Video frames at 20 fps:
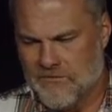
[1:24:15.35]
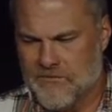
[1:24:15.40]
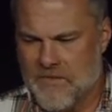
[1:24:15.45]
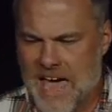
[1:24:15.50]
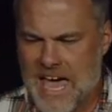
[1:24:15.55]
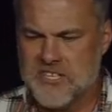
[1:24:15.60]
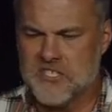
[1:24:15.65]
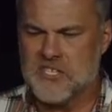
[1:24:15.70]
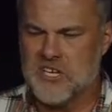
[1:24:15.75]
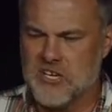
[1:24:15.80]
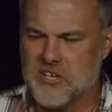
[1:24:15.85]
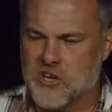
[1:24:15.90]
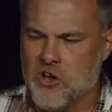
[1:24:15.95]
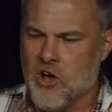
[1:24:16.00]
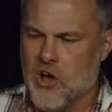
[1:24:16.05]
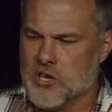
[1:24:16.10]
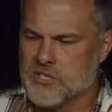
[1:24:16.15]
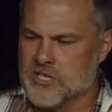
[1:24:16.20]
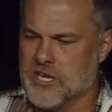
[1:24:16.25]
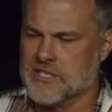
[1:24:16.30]
Fasting
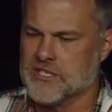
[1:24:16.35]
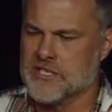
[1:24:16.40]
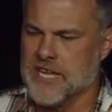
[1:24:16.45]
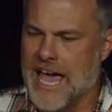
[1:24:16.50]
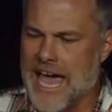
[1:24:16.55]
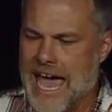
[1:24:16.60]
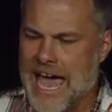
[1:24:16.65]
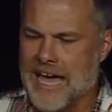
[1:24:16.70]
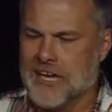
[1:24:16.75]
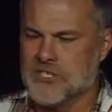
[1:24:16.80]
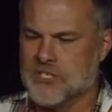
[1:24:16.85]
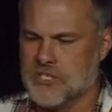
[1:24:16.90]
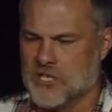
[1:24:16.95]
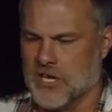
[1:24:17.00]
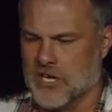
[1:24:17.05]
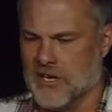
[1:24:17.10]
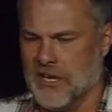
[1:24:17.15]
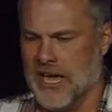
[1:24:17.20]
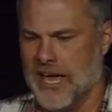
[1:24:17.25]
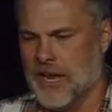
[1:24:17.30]
calls us to
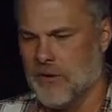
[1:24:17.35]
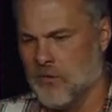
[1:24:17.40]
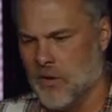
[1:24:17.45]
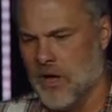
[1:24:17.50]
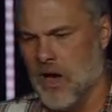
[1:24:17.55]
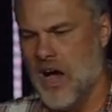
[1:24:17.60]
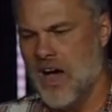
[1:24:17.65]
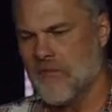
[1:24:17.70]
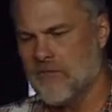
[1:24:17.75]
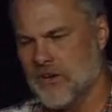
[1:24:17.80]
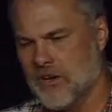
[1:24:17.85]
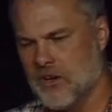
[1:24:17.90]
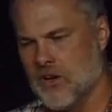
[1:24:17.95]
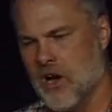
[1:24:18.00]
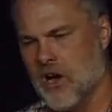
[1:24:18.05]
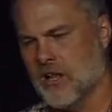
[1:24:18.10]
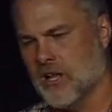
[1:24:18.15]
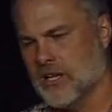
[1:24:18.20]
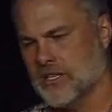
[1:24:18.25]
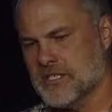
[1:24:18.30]
action and it will often
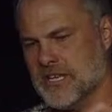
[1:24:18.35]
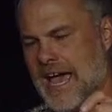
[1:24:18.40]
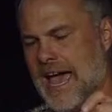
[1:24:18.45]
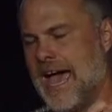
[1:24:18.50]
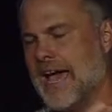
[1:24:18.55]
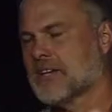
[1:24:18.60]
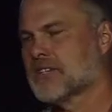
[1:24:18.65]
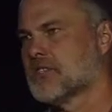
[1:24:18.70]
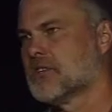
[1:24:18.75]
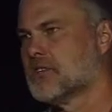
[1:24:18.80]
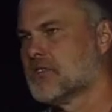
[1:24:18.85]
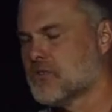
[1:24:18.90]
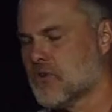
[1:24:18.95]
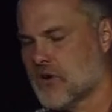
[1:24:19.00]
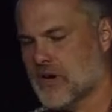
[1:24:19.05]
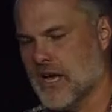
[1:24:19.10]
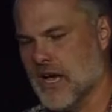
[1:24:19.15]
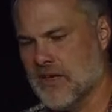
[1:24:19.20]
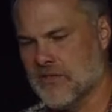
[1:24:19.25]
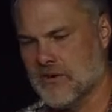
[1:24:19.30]
call us to action
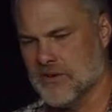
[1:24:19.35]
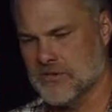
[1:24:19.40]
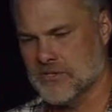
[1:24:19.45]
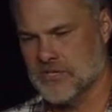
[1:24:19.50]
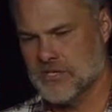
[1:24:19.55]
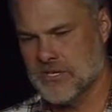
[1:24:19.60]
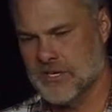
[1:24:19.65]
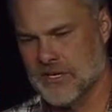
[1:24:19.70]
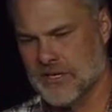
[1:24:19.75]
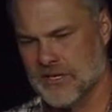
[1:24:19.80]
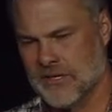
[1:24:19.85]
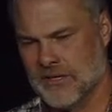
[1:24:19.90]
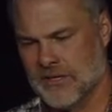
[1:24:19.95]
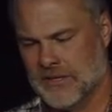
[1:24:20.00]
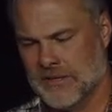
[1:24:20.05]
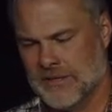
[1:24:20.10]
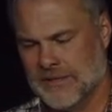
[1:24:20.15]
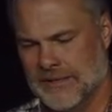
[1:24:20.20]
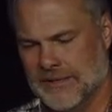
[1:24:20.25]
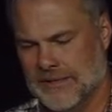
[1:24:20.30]
toward others.
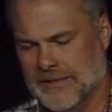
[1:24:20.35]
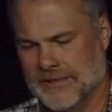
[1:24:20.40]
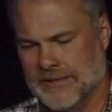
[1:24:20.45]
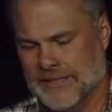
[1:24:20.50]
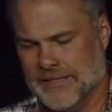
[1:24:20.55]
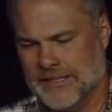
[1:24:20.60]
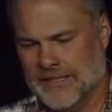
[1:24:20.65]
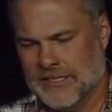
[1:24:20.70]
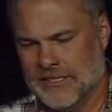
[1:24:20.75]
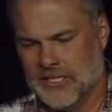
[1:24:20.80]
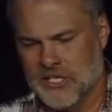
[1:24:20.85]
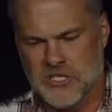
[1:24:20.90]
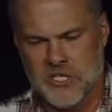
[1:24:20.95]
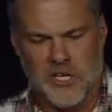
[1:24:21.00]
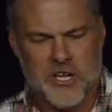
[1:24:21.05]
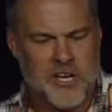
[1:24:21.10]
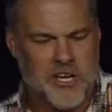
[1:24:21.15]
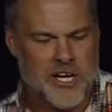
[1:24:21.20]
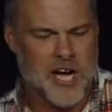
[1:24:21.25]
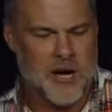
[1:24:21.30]

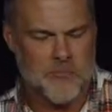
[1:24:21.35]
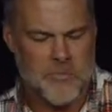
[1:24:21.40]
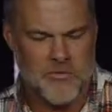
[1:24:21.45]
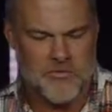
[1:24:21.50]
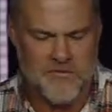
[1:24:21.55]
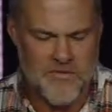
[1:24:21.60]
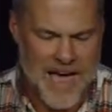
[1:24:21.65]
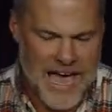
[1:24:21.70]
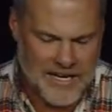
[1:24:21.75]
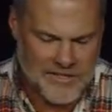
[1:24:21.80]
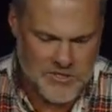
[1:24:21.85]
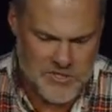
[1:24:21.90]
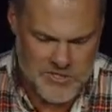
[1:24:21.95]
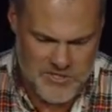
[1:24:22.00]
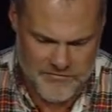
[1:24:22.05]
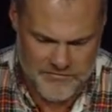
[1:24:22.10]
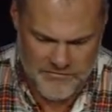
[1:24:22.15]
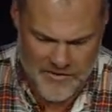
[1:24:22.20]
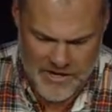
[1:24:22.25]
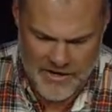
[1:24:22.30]
Let's look at a couple
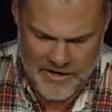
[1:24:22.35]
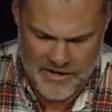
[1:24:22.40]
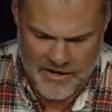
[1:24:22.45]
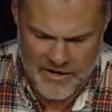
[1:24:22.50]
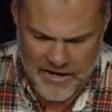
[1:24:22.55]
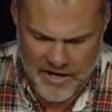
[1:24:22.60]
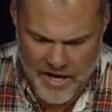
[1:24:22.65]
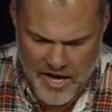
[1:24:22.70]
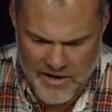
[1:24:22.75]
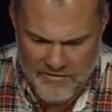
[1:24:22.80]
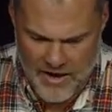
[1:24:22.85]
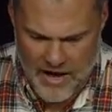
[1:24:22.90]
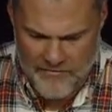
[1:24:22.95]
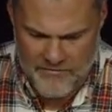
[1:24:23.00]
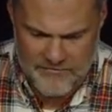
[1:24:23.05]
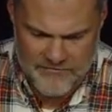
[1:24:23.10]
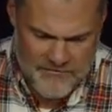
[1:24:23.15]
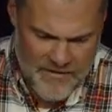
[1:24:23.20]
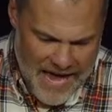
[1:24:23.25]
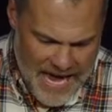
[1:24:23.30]
factors of
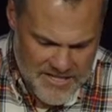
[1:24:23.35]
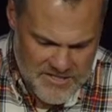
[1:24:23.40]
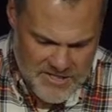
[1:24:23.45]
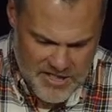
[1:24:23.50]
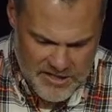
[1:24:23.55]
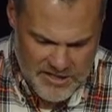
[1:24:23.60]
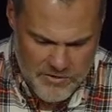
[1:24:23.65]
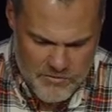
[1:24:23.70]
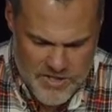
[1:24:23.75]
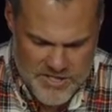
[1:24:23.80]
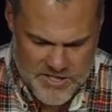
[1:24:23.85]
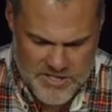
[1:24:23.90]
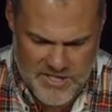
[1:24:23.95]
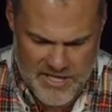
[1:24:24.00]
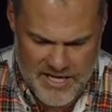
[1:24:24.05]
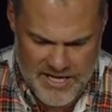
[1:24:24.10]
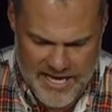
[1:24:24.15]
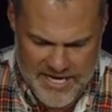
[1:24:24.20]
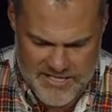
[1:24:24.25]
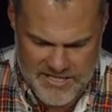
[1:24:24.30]
fasting that we
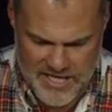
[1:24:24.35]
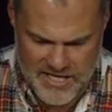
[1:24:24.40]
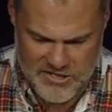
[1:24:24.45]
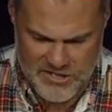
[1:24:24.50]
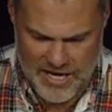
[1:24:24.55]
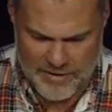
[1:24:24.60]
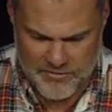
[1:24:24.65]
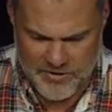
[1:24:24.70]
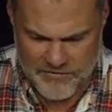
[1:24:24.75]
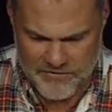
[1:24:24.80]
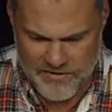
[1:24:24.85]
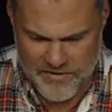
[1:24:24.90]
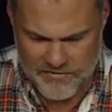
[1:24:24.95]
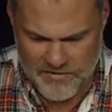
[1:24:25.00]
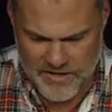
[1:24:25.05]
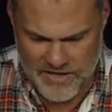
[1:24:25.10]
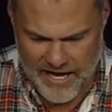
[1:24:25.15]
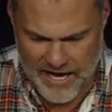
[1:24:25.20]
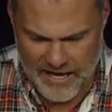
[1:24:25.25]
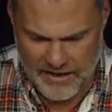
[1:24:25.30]
see in Isaiah chapter
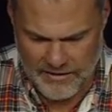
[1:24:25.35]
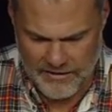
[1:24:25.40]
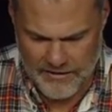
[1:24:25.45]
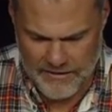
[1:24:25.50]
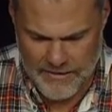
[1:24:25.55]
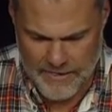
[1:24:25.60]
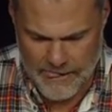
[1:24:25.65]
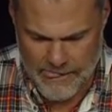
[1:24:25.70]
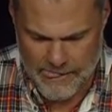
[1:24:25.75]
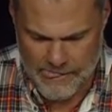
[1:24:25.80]
58.